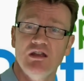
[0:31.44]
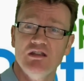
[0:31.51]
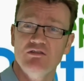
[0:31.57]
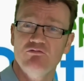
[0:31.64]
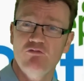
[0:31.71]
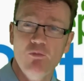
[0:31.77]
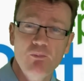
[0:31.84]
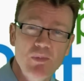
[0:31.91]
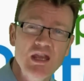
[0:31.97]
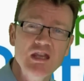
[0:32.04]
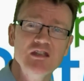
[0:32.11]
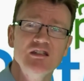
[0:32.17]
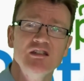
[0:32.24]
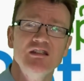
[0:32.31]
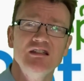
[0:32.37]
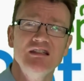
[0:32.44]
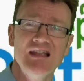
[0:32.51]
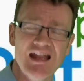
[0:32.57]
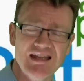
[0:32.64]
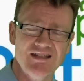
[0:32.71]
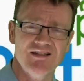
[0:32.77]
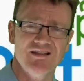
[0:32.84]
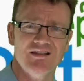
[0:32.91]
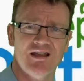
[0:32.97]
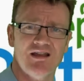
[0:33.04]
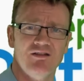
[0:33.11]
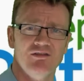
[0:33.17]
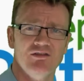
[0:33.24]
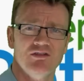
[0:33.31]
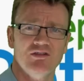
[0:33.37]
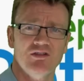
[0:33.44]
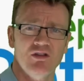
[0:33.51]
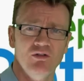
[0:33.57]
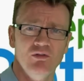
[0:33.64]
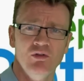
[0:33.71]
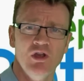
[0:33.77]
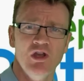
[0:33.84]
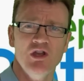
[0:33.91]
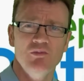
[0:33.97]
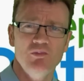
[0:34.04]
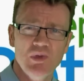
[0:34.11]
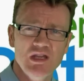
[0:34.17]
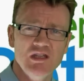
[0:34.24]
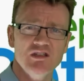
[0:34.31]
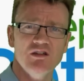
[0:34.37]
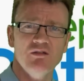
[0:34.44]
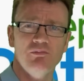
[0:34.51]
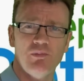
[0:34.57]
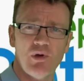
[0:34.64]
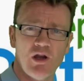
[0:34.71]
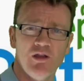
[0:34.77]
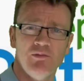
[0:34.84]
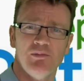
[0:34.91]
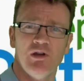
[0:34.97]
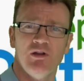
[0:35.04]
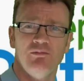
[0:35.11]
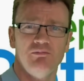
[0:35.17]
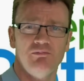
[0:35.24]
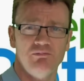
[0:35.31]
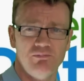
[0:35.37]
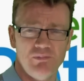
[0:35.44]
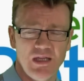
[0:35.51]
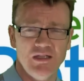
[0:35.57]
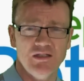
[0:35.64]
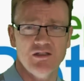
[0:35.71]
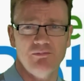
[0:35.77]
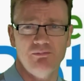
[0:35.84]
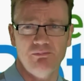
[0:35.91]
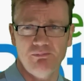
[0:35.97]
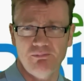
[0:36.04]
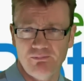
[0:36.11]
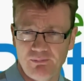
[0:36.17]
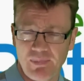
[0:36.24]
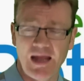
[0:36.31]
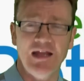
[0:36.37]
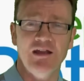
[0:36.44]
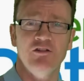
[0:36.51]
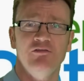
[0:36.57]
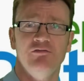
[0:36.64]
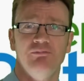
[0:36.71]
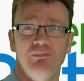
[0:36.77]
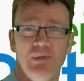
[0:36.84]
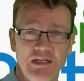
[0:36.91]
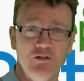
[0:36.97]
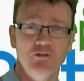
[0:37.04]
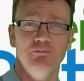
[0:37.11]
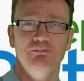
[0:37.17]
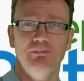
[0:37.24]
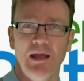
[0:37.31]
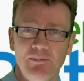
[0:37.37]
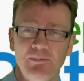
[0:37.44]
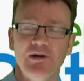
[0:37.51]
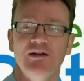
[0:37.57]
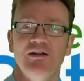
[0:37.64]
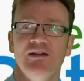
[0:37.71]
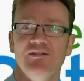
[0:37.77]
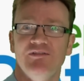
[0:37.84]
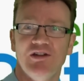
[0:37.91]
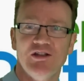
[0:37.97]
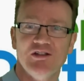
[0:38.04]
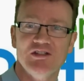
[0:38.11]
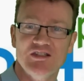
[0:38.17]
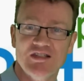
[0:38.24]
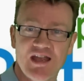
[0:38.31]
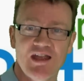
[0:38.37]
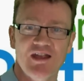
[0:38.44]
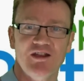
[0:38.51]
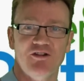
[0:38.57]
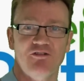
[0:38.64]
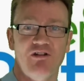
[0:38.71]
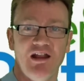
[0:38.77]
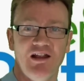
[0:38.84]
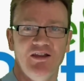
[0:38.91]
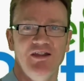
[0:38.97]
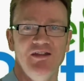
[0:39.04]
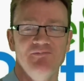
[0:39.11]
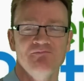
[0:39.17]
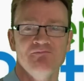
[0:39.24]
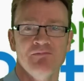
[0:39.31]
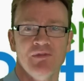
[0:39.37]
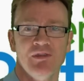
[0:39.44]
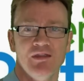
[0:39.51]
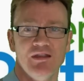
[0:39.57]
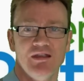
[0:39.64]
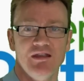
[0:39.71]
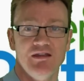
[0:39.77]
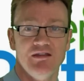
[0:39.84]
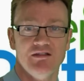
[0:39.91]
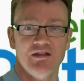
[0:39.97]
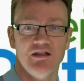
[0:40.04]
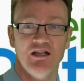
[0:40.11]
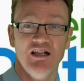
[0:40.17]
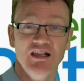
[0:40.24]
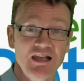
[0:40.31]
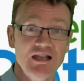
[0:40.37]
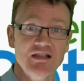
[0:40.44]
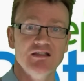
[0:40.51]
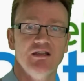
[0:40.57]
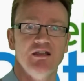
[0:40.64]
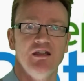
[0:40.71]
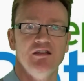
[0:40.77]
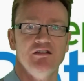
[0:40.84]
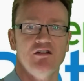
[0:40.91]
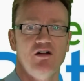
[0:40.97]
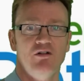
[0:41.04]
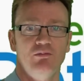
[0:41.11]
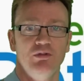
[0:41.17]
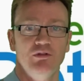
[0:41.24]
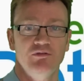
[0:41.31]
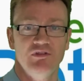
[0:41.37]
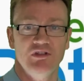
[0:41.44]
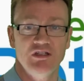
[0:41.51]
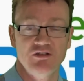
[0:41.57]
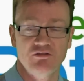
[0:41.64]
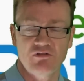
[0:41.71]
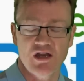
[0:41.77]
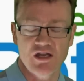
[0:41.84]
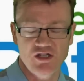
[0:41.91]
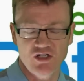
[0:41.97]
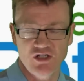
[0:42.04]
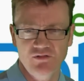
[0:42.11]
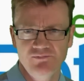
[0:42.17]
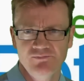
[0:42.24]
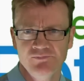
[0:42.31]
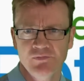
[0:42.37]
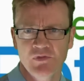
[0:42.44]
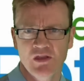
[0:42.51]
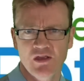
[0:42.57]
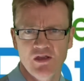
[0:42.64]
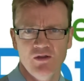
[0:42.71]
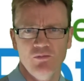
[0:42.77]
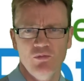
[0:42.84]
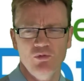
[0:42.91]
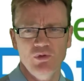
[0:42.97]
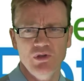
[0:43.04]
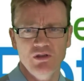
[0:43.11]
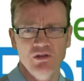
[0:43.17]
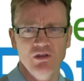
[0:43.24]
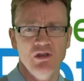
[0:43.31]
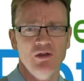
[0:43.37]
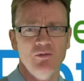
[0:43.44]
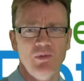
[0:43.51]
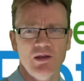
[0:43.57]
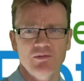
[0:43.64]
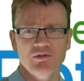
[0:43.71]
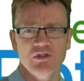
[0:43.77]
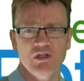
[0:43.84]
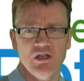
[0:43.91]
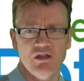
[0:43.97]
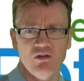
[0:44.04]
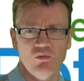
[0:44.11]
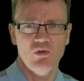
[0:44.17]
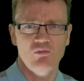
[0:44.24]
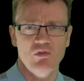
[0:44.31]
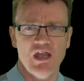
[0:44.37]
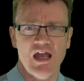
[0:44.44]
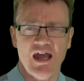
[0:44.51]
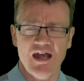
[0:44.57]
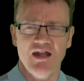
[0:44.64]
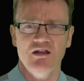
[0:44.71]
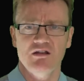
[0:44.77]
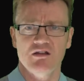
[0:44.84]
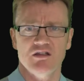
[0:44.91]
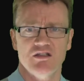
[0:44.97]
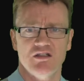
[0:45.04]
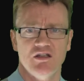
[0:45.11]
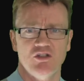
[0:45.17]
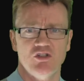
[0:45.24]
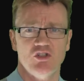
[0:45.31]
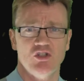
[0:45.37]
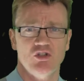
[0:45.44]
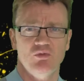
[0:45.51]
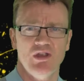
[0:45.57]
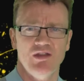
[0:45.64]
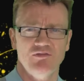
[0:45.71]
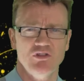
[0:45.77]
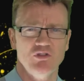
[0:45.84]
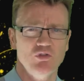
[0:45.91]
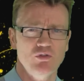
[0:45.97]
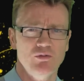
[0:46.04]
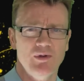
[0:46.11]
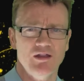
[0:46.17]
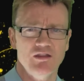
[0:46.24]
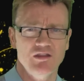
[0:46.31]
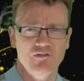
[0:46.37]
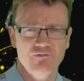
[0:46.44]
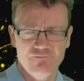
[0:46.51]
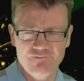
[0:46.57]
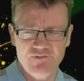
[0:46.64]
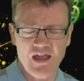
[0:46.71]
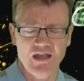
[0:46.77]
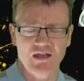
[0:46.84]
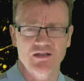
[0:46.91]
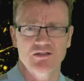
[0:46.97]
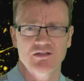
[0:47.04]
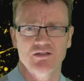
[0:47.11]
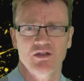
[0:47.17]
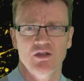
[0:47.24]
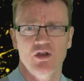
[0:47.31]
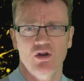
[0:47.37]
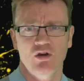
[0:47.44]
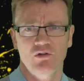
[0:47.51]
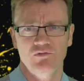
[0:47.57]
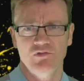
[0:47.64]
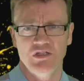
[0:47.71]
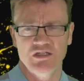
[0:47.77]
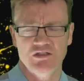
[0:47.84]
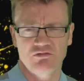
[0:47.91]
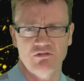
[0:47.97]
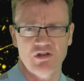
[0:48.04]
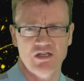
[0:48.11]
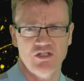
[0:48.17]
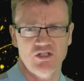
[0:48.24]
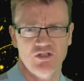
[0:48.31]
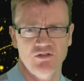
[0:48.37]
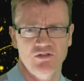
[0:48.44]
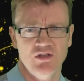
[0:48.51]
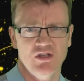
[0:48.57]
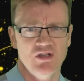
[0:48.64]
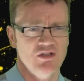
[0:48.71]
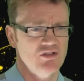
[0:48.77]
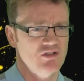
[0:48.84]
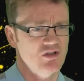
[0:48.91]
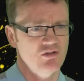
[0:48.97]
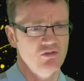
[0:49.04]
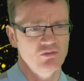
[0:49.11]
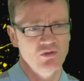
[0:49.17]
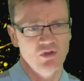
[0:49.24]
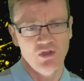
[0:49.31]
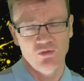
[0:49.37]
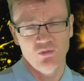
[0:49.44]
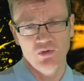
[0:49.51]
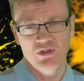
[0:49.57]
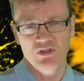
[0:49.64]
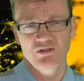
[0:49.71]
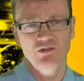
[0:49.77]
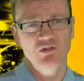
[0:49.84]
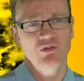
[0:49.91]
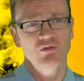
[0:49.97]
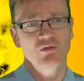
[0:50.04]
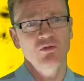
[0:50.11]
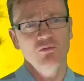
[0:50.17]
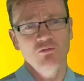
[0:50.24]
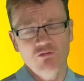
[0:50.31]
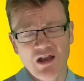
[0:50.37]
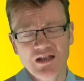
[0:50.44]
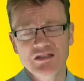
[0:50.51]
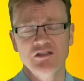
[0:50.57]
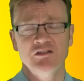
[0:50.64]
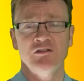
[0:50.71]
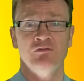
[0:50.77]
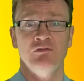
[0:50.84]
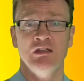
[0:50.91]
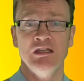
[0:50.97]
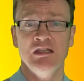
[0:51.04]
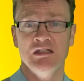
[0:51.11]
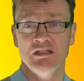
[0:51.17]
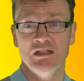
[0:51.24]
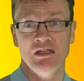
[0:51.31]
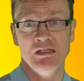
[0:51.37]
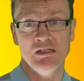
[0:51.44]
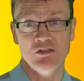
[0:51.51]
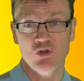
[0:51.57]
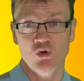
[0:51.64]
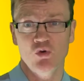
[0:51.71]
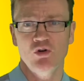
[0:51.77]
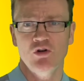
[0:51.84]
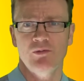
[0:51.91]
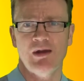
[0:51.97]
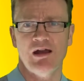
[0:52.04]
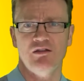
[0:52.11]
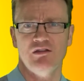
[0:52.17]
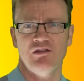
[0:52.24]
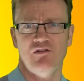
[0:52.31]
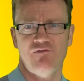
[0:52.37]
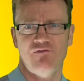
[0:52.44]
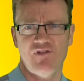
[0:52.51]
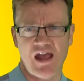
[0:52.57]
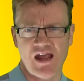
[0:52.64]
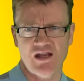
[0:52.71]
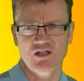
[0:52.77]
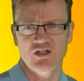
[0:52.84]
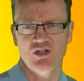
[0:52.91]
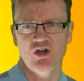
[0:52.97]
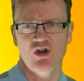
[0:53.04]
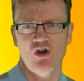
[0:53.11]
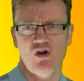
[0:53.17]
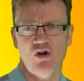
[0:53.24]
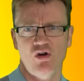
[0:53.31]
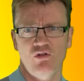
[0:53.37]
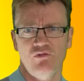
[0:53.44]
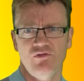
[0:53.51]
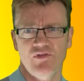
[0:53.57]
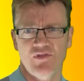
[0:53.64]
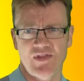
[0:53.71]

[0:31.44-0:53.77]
and it's repeated letter sounds. So, Peter, Piper, Pictor, Peck of pickled pepper, if I can say it correctly, is a classic example of alliteration. But perhaps when we analyse literature, we have to talk about the effects of alliteration. So we could relatively easily talk about the effect of